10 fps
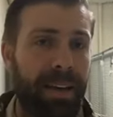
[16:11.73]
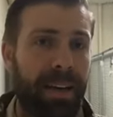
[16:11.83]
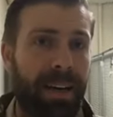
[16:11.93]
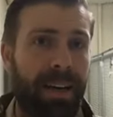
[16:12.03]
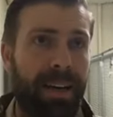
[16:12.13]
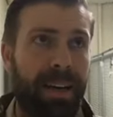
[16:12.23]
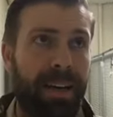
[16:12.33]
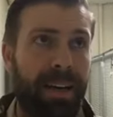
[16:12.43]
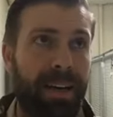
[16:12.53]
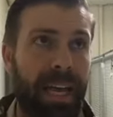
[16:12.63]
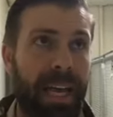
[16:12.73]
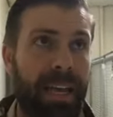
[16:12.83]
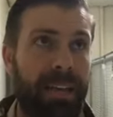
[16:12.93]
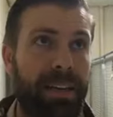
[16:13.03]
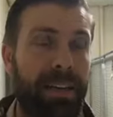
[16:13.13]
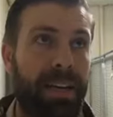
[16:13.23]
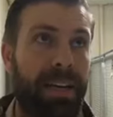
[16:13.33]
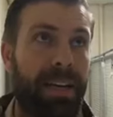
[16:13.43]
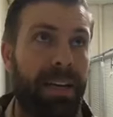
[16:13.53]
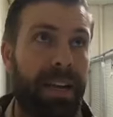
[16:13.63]
uh, and
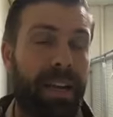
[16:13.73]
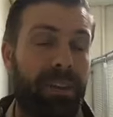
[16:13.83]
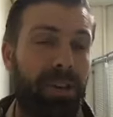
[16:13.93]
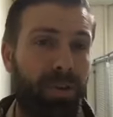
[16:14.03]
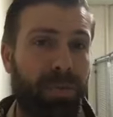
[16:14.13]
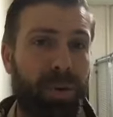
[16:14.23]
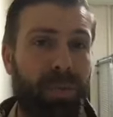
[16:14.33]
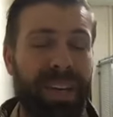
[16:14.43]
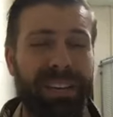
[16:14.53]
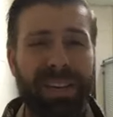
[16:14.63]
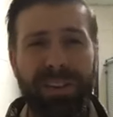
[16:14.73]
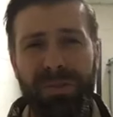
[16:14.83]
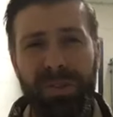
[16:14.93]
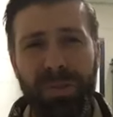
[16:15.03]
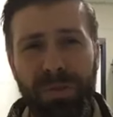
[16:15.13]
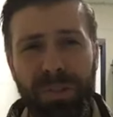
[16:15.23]
uh, in October we get tons of dew,